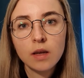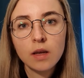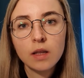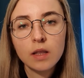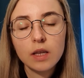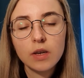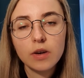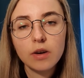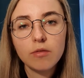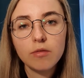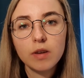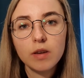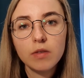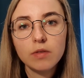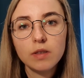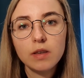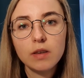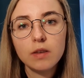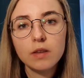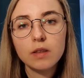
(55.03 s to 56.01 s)
There are
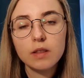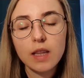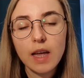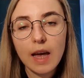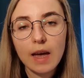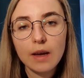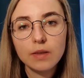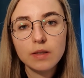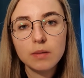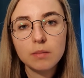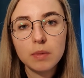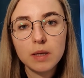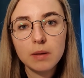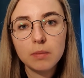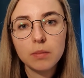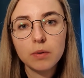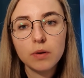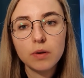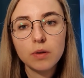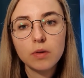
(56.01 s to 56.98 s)
50,000
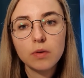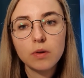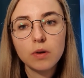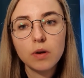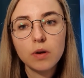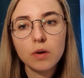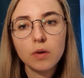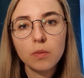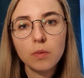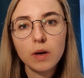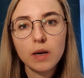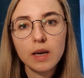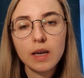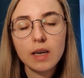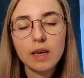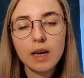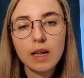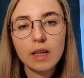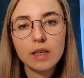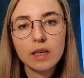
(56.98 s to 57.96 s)
people working in
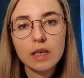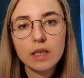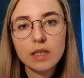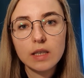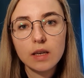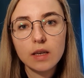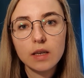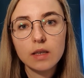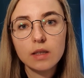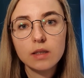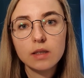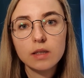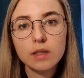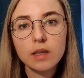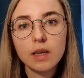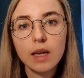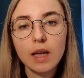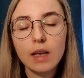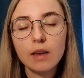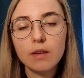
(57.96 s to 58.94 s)
healthcare science
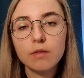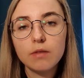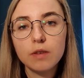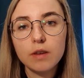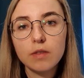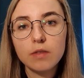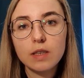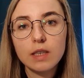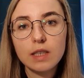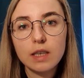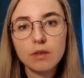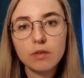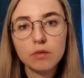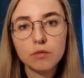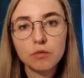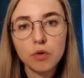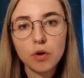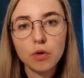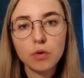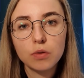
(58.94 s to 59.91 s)
in 50 different
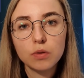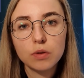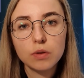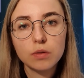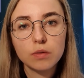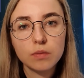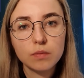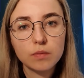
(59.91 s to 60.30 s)
roles.